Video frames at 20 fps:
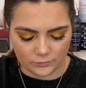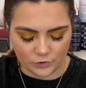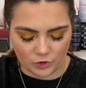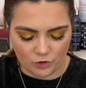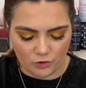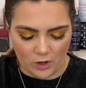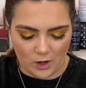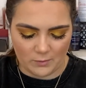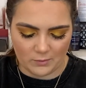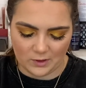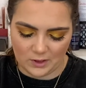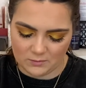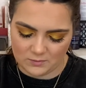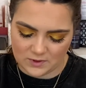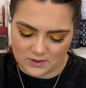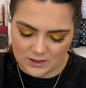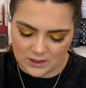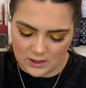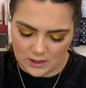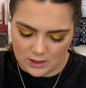Creme lip
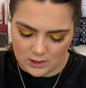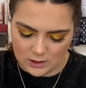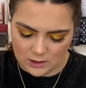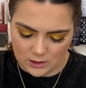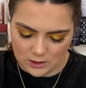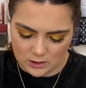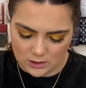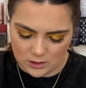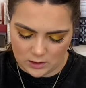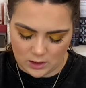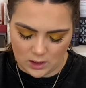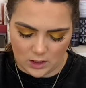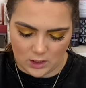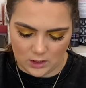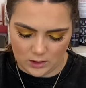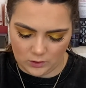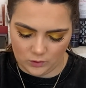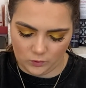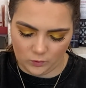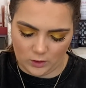stain
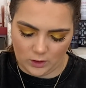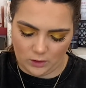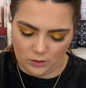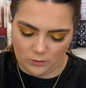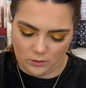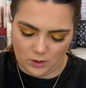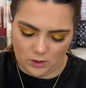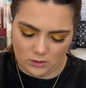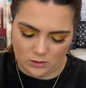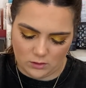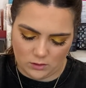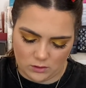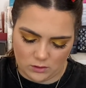and 23.